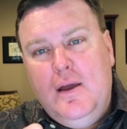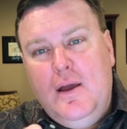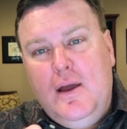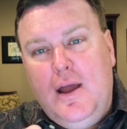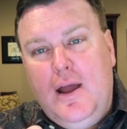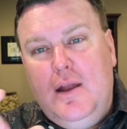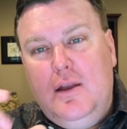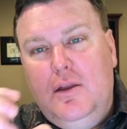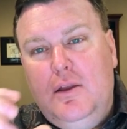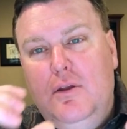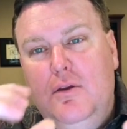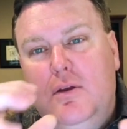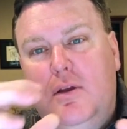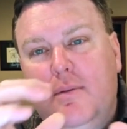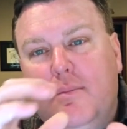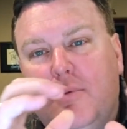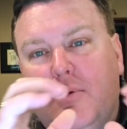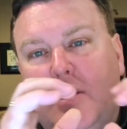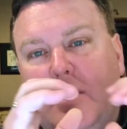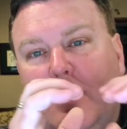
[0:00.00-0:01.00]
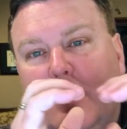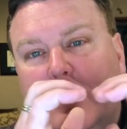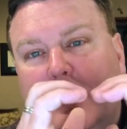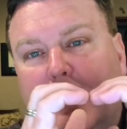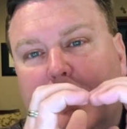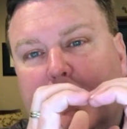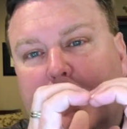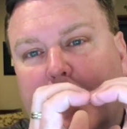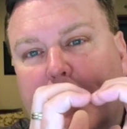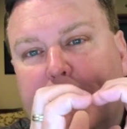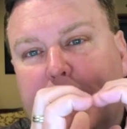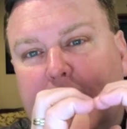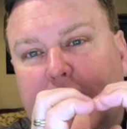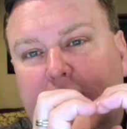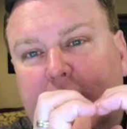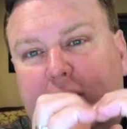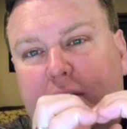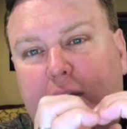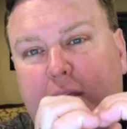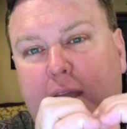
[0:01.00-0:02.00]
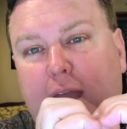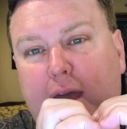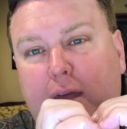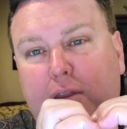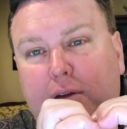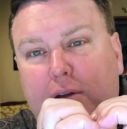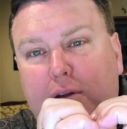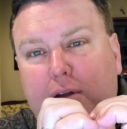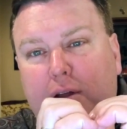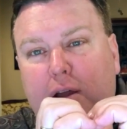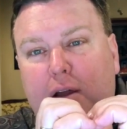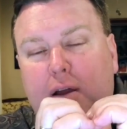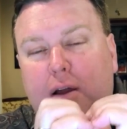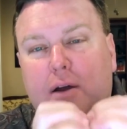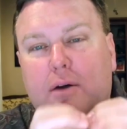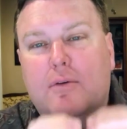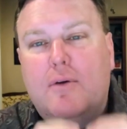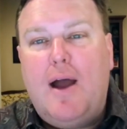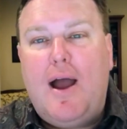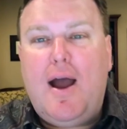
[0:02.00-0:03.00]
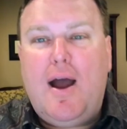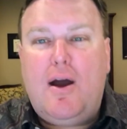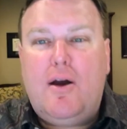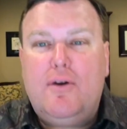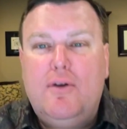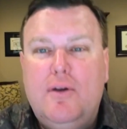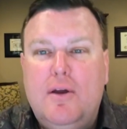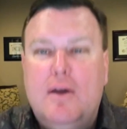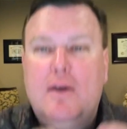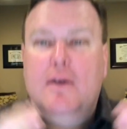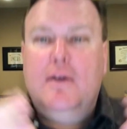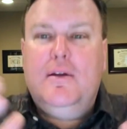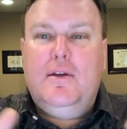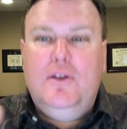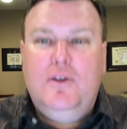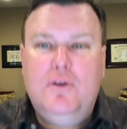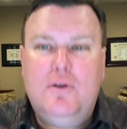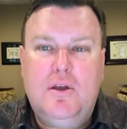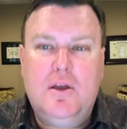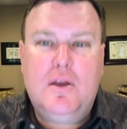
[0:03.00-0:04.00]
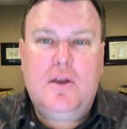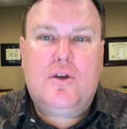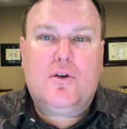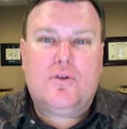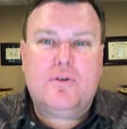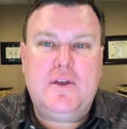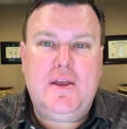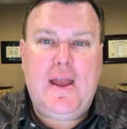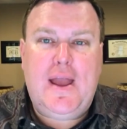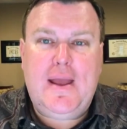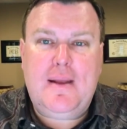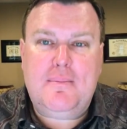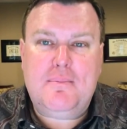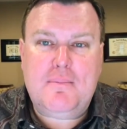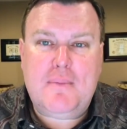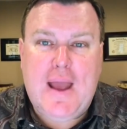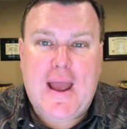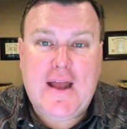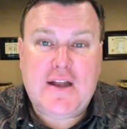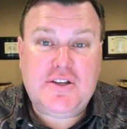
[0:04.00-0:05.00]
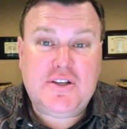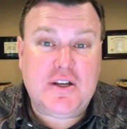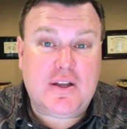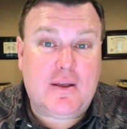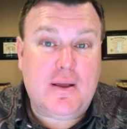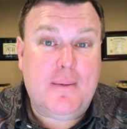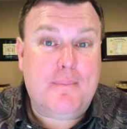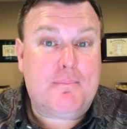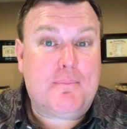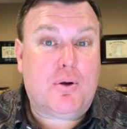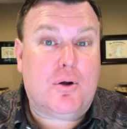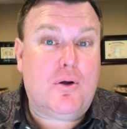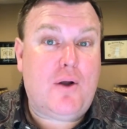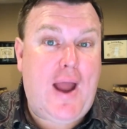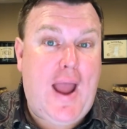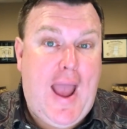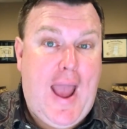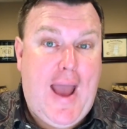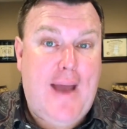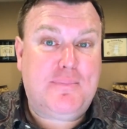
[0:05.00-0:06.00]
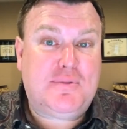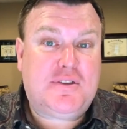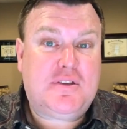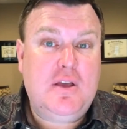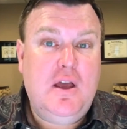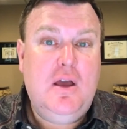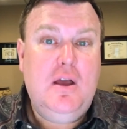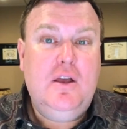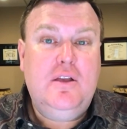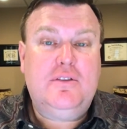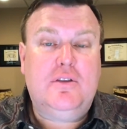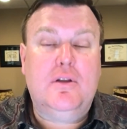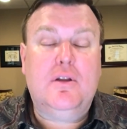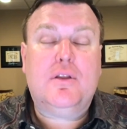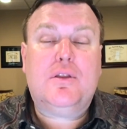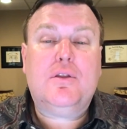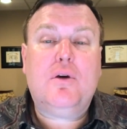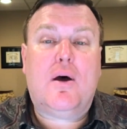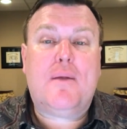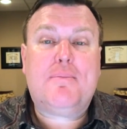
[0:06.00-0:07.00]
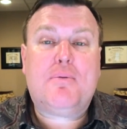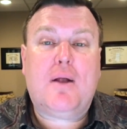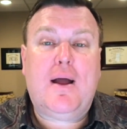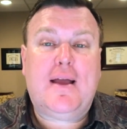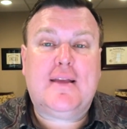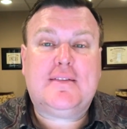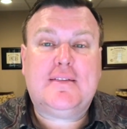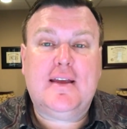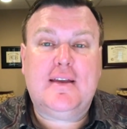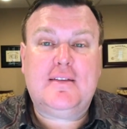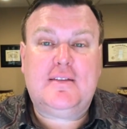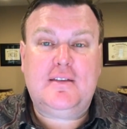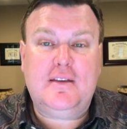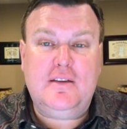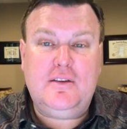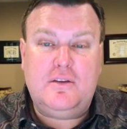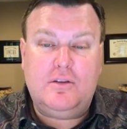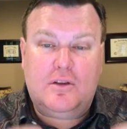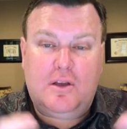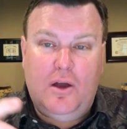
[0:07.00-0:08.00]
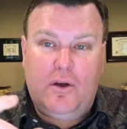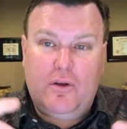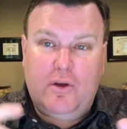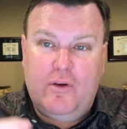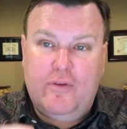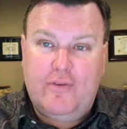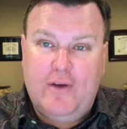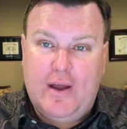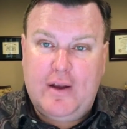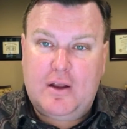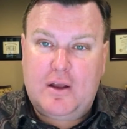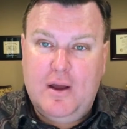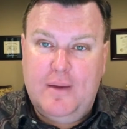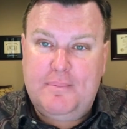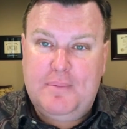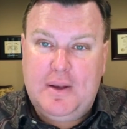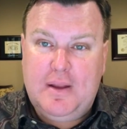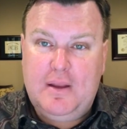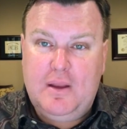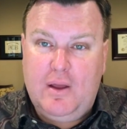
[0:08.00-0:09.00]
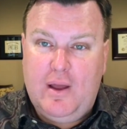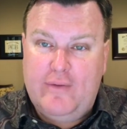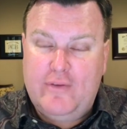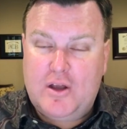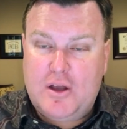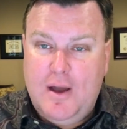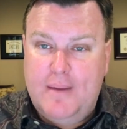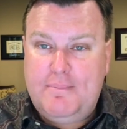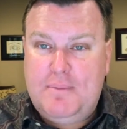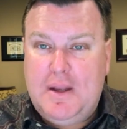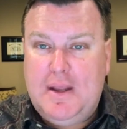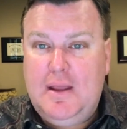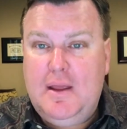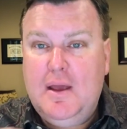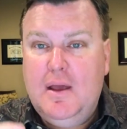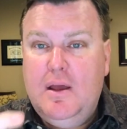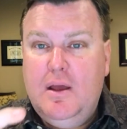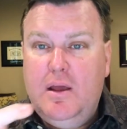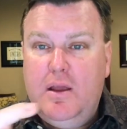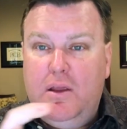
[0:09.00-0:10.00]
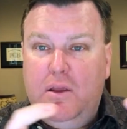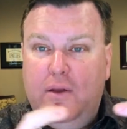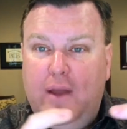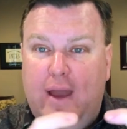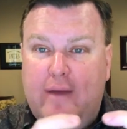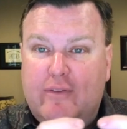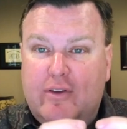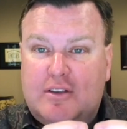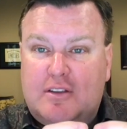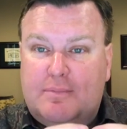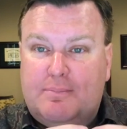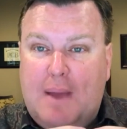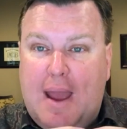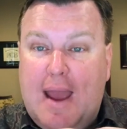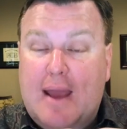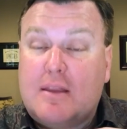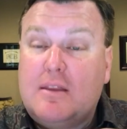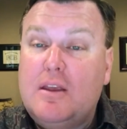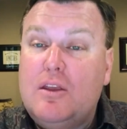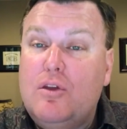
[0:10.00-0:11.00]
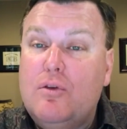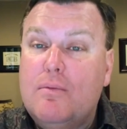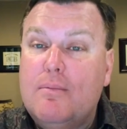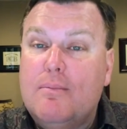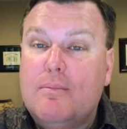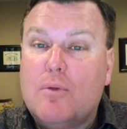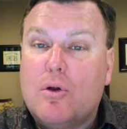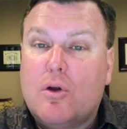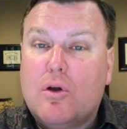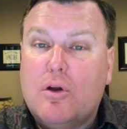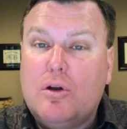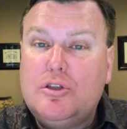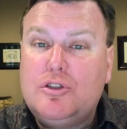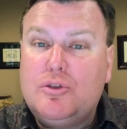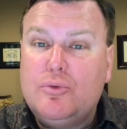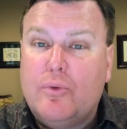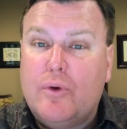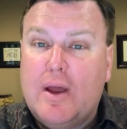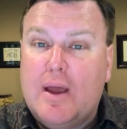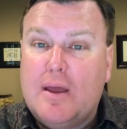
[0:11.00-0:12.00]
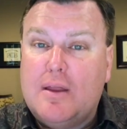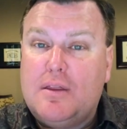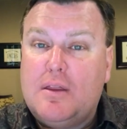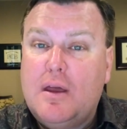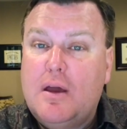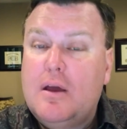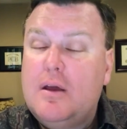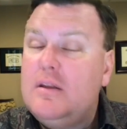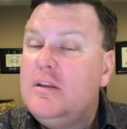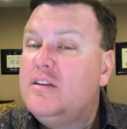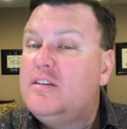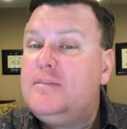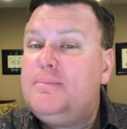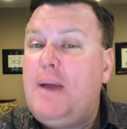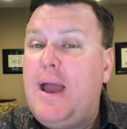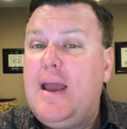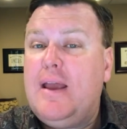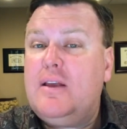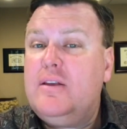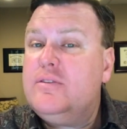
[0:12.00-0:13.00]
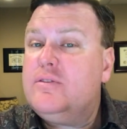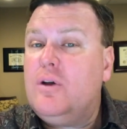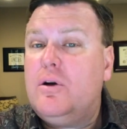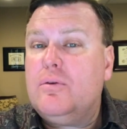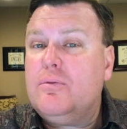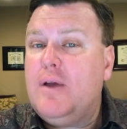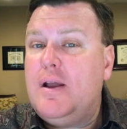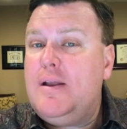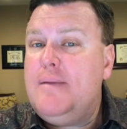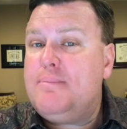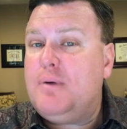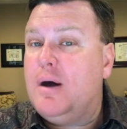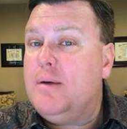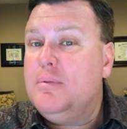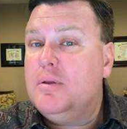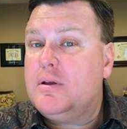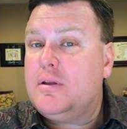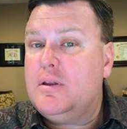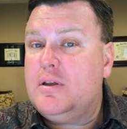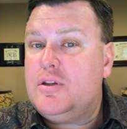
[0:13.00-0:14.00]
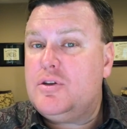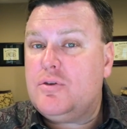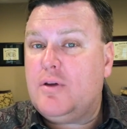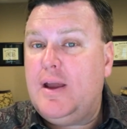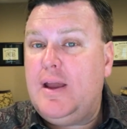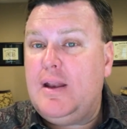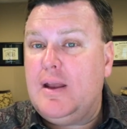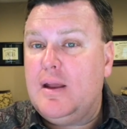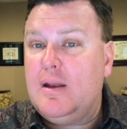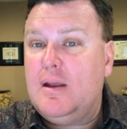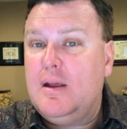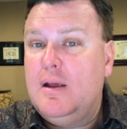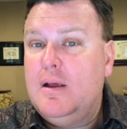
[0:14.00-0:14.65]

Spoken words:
and you can bring your two companies together, wow, you can create magic perhaps. So the thought process is you go find a company, you have a SPAC that you merge with. The SPAC is already publicly traded.